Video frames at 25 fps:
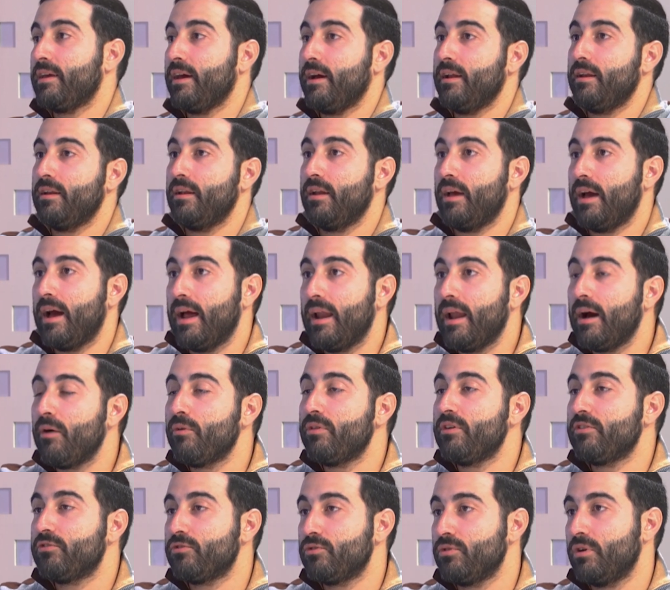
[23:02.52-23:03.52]
can allow
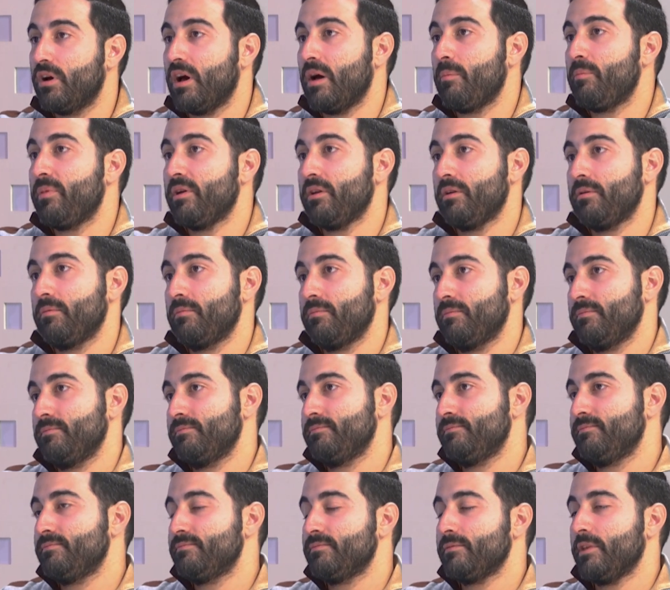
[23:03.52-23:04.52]
this to happen.
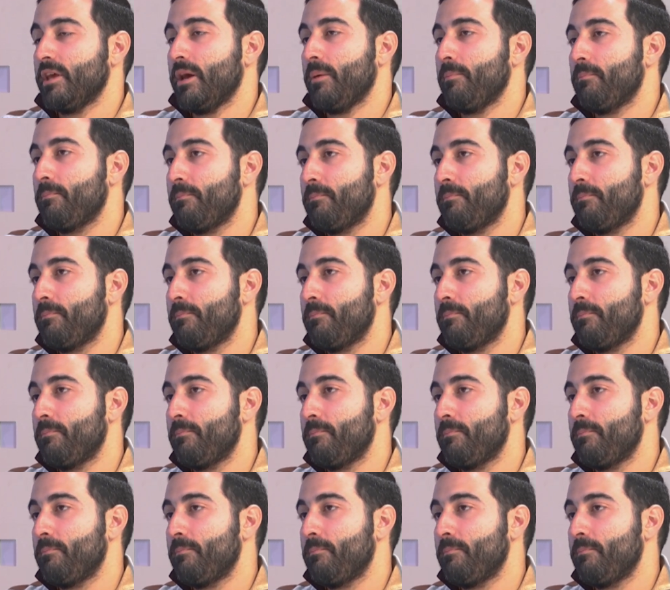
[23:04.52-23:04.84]
Yeah.